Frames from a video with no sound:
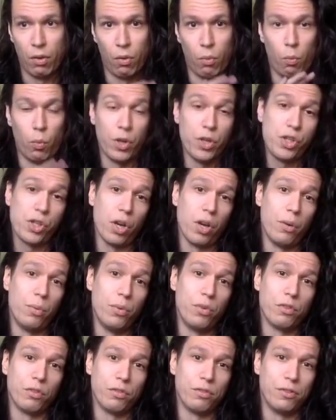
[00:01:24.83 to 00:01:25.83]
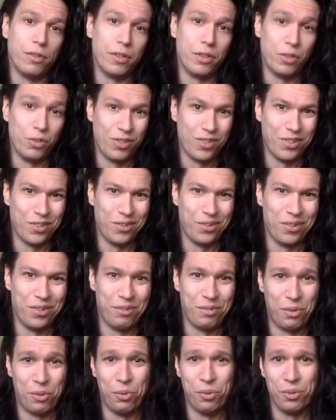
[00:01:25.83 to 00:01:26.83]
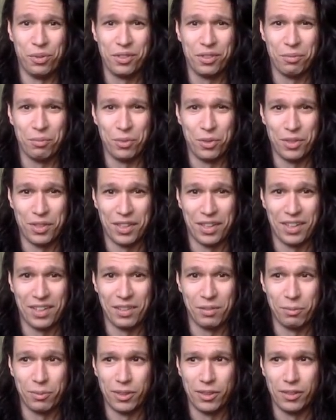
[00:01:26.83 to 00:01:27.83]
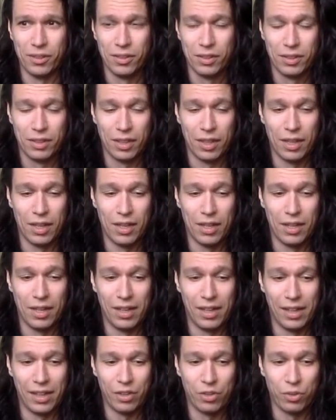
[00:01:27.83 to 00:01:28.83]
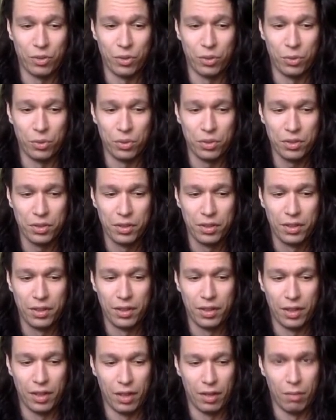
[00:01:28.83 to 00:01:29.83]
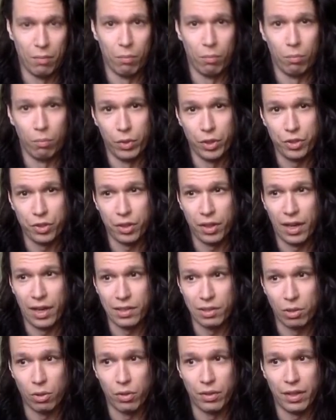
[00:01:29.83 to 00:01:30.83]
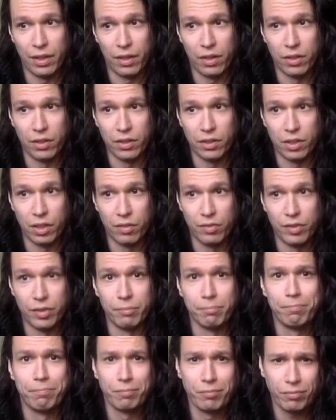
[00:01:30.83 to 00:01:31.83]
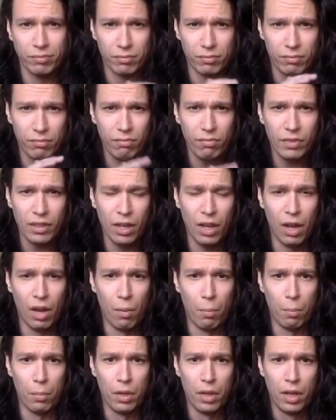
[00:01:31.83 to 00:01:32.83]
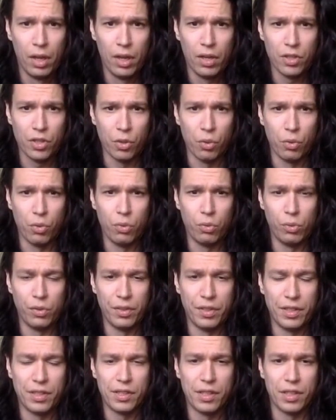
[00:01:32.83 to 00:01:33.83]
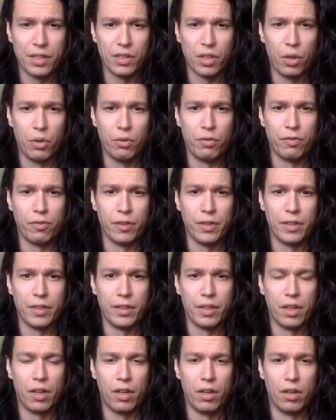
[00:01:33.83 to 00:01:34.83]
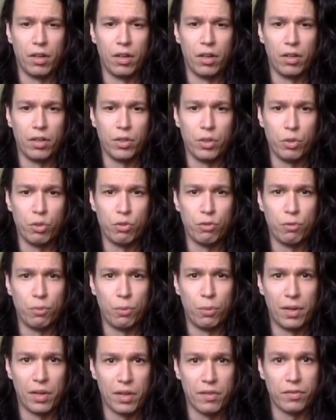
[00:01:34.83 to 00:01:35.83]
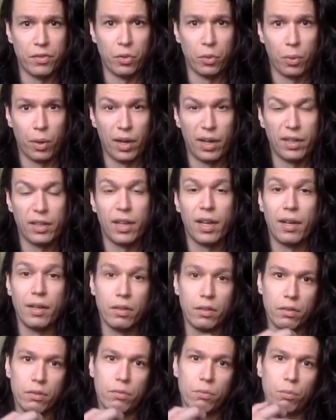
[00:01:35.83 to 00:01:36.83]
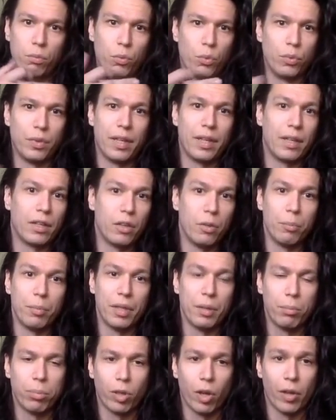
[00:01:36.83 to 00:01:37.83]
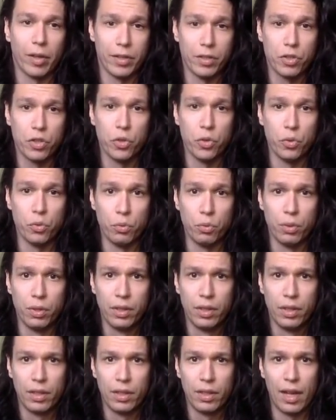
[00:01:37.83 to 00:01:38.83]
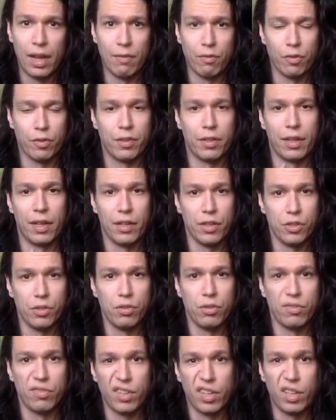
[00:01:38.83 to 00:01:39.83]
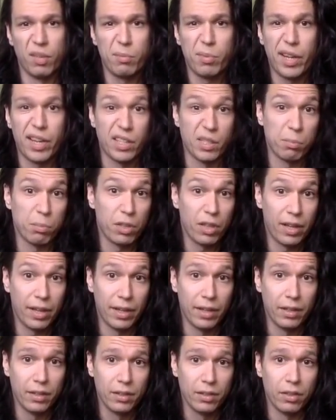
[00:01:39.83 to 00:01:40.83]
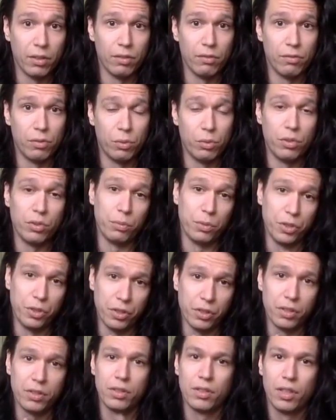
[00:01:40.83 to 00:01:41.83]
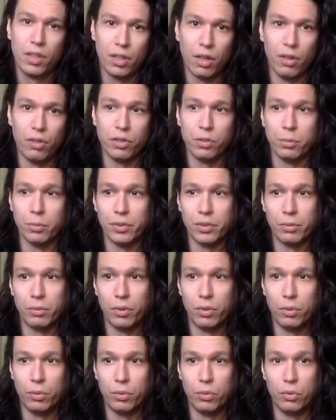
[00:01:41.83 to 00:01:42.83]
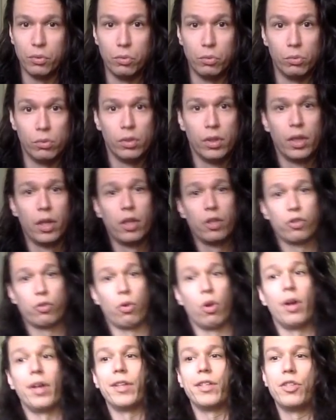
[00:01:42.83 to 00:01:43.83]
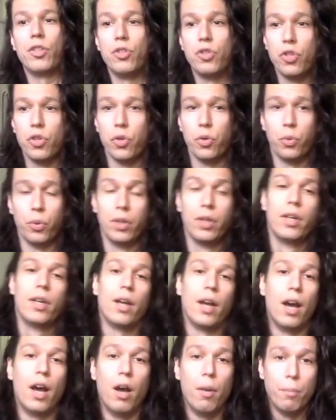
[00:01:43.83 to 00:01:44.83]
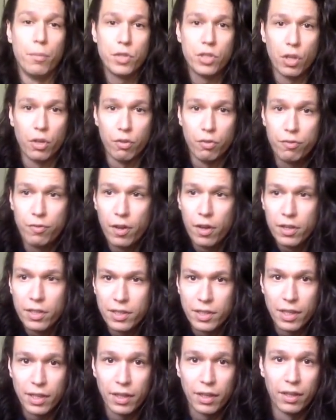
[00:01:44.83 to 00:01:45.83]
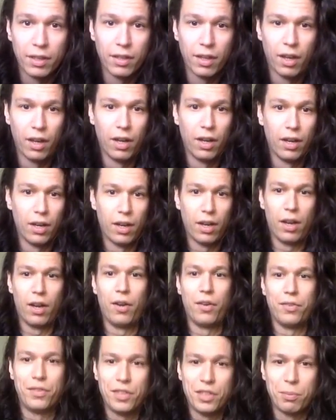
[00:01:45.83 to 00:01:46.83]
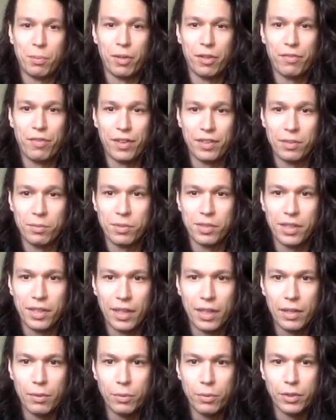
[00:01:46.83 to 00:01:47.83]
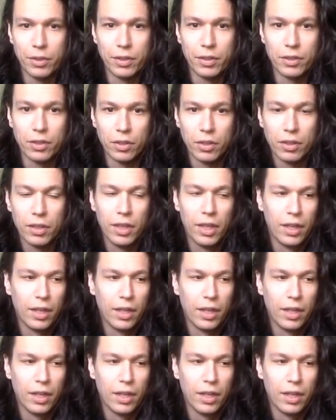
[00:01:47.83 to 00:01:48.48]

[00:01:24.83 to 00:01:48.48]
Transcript: which I would refer you to, of course, the Musicademy electric course, which has a lot of that kind of stuff in. So all of these things hopefully are useful wherever you're at, and will then can be applied to everything as you develop as a player going forwards, which is ultimately what we're all trying to do. So first thing, despite the fact I'm sitting here with a guitar,